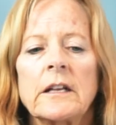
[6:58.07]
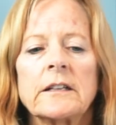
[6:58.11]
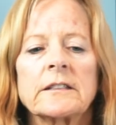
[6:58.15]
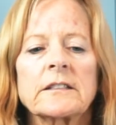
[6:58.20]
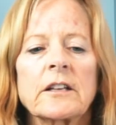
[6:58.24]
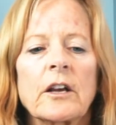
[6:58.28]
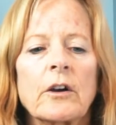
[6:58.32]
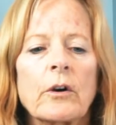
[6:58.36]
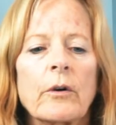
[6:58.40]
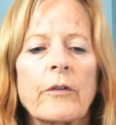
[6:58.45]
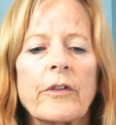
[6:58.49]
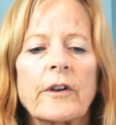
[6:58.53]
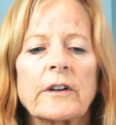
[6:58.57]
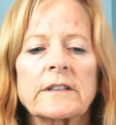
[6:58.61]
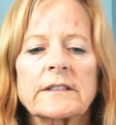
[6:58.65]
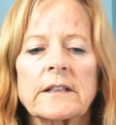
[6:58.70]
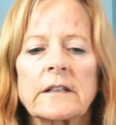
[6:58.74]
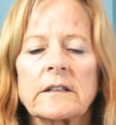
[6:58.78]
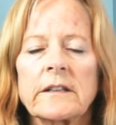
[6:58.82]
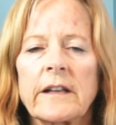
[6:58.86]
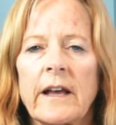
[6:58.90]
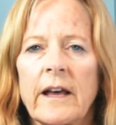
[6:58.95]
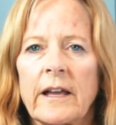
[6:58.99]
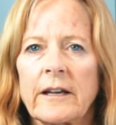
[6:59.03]
So there's a
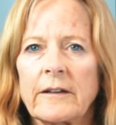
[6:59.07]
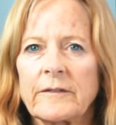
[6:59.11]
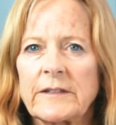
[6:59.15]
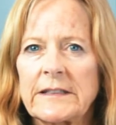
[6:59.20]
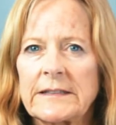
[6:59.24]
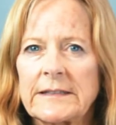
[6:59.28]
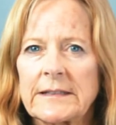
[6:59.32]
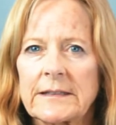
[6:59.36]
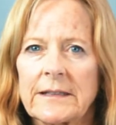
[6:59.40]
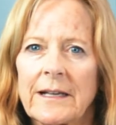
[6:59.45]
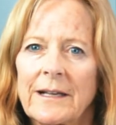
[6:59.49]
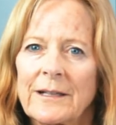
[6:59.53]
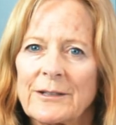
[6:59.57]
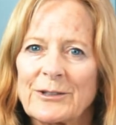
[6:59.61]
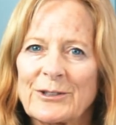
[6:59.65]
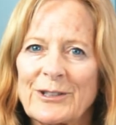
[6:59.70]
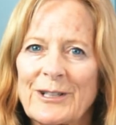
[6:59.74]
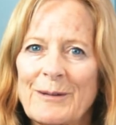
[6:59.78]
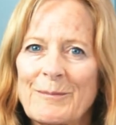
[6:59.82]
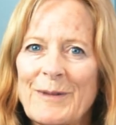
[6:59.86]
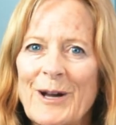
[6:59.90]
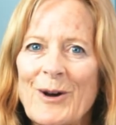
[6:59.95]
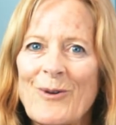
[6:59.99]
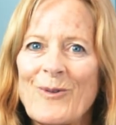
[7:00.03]
lot of discussion
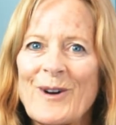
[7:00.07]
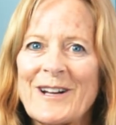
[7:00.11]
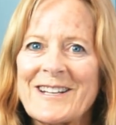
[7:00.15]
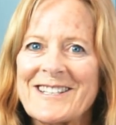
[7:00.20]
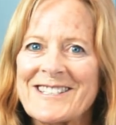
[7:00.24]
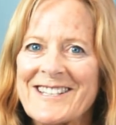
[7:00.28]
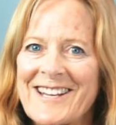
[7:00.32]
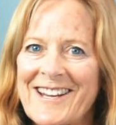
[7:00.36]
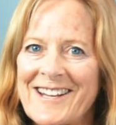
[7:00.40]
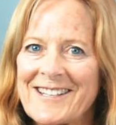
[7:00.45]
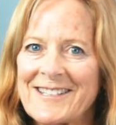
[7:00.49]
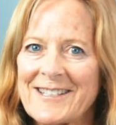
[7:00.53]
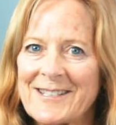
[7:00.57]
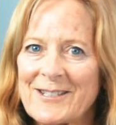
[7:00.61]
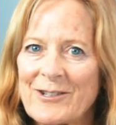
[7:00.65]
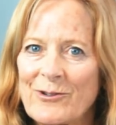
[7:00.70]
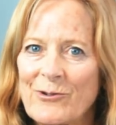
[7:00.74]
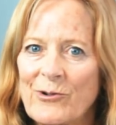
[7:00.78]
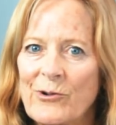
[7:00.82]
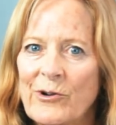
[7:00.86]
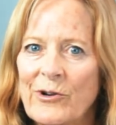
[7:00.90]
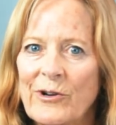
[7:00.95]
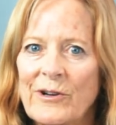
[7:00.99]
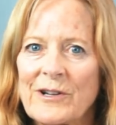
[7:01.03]
about what tests to
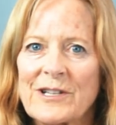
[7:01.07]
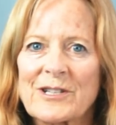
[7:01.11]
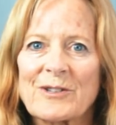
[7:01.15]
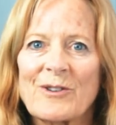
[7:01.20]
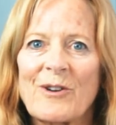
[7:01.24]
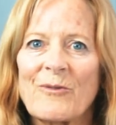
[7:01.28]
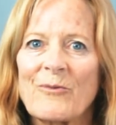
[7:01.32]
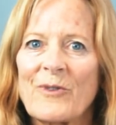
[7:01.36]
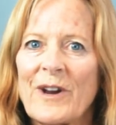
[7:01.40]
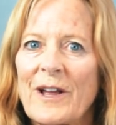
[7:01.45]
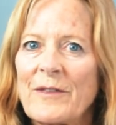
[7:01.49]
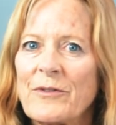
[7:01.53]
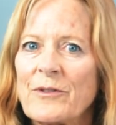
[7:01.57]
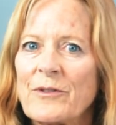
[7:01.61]
order. So I'll run